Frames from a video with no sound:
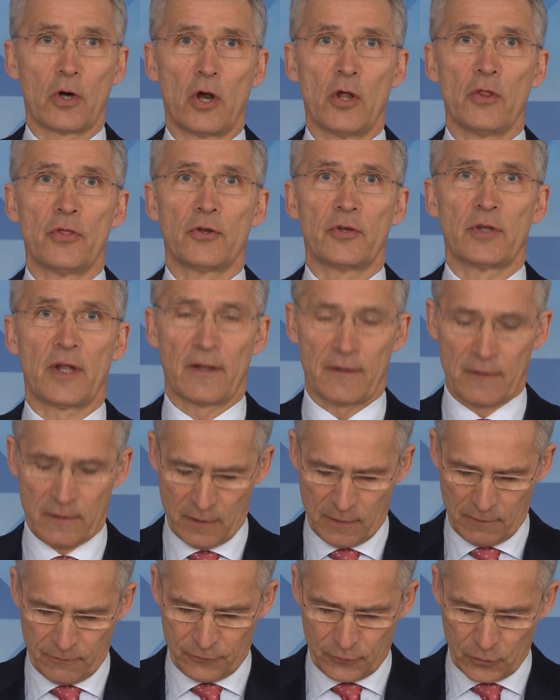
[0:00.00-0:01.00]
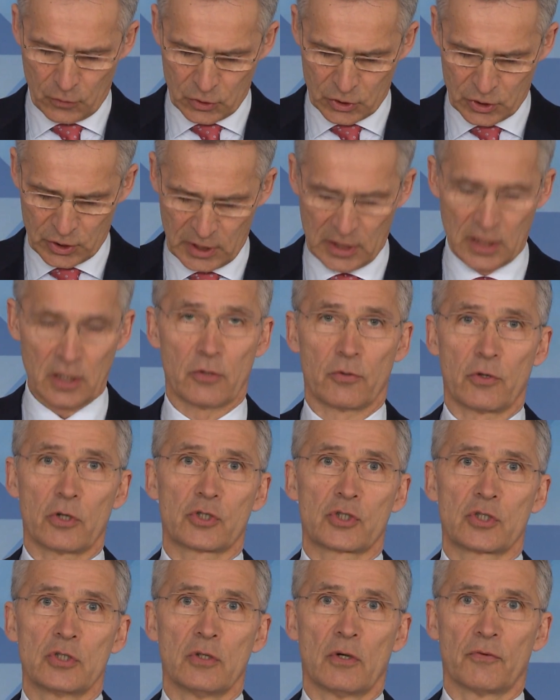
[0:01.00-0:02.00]
140
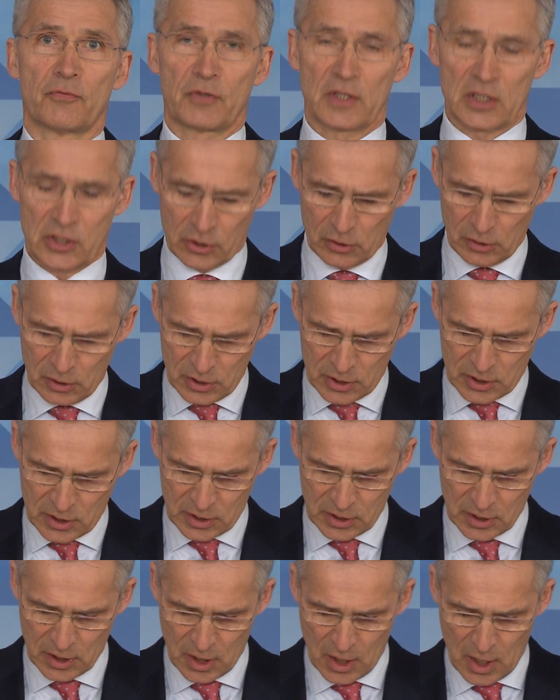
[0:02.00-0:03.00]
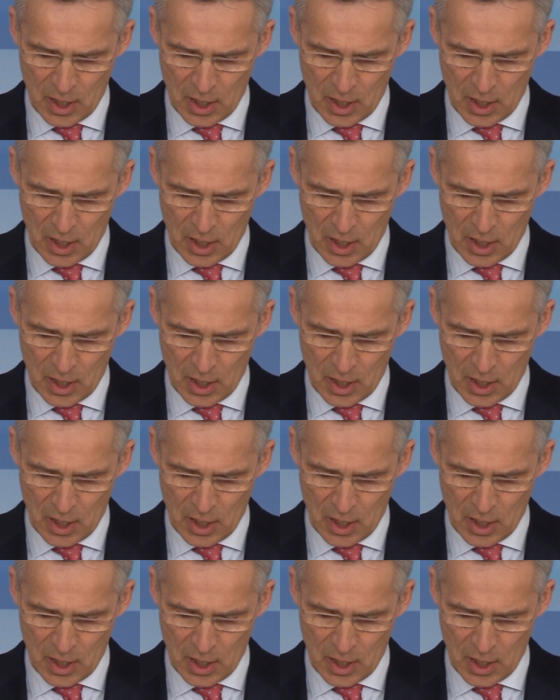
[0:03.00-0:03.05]
Russian officials